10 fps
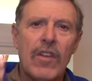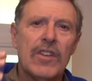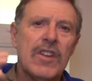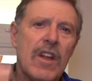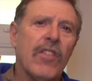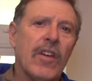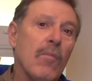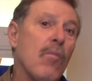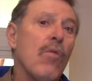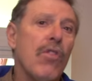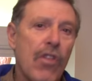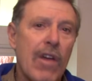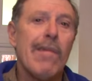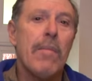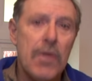There's nothing more
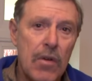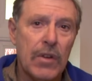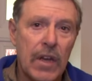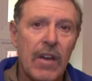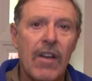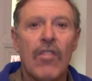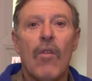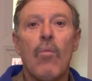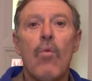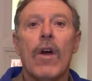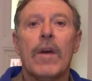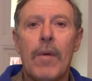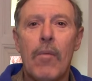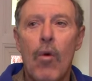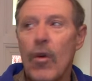therapeutic than working
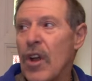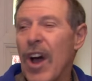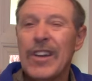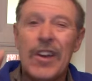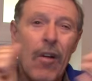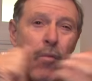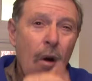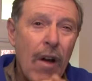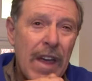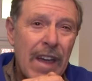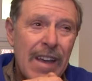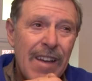with wood. And do you know why?